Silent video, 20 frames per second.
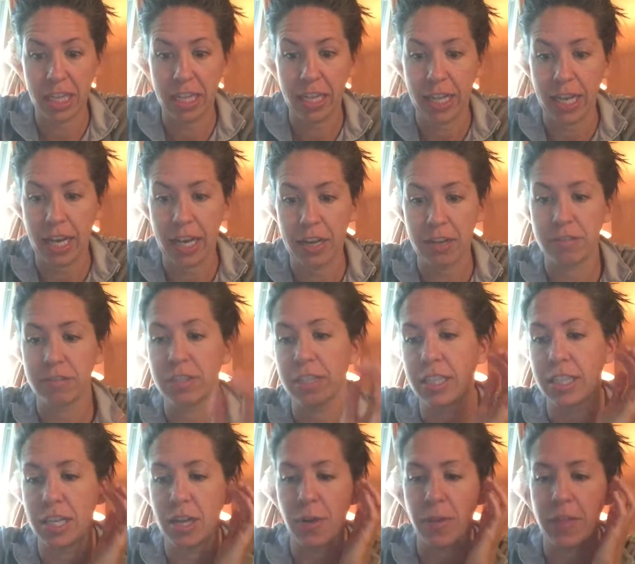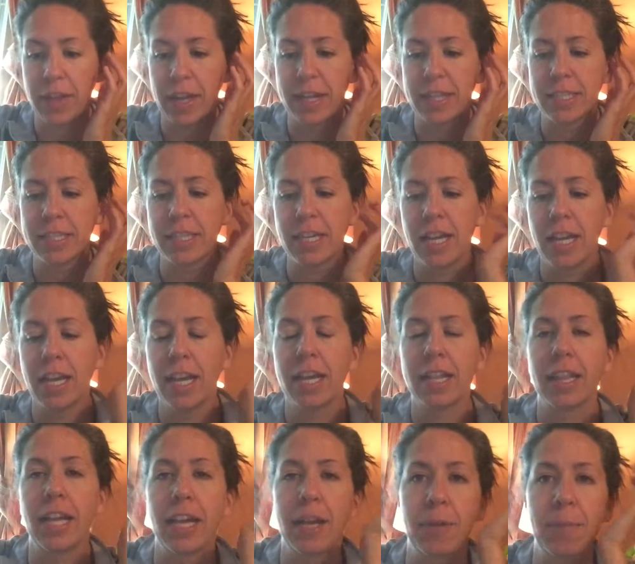Like, I don't really know what that is.
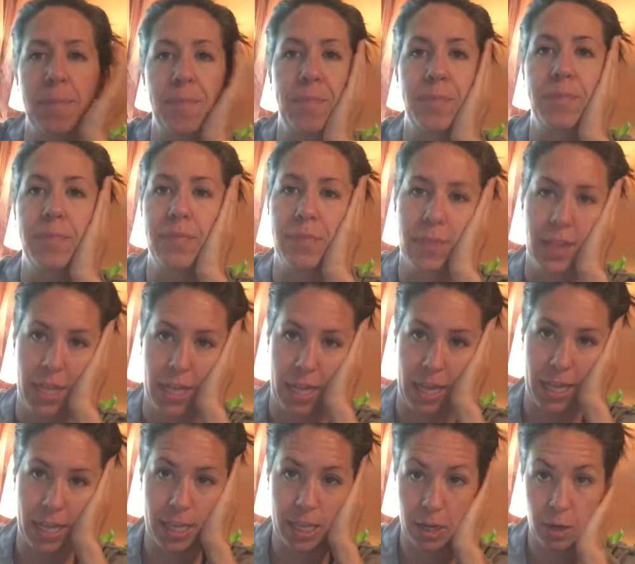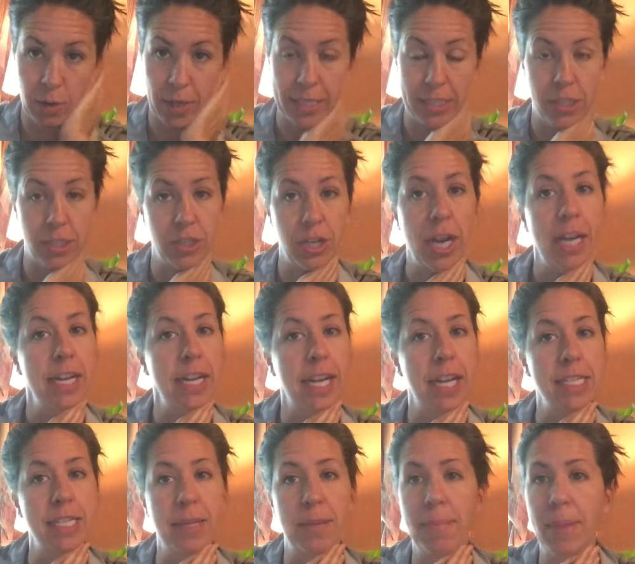Like, as trendy
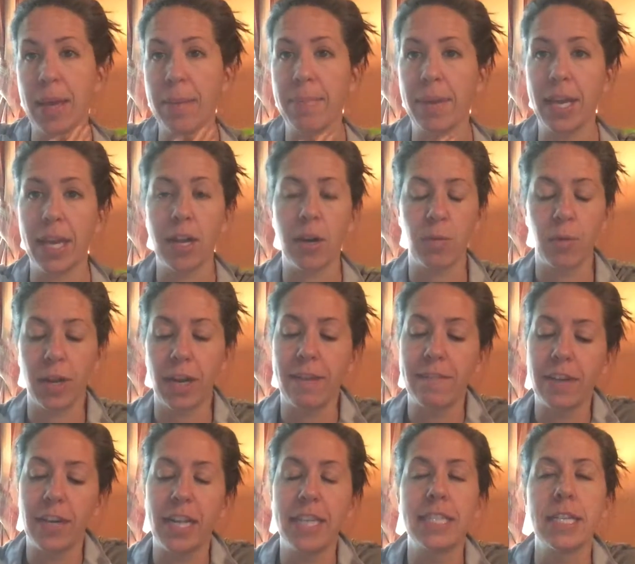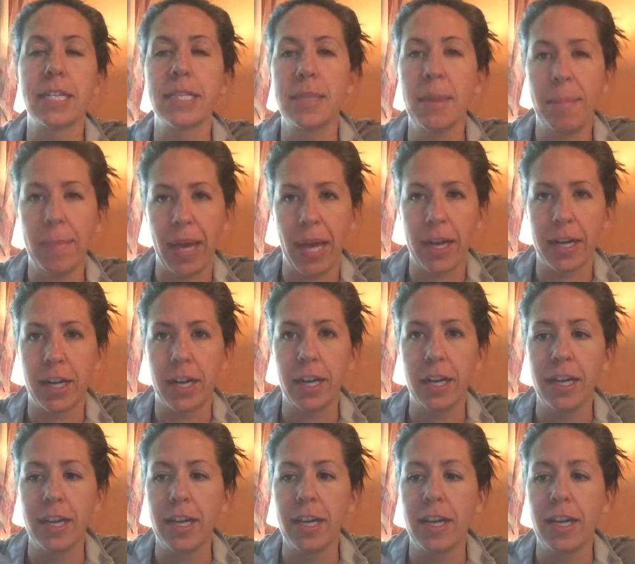as it may be or whatever, it doesn't matter.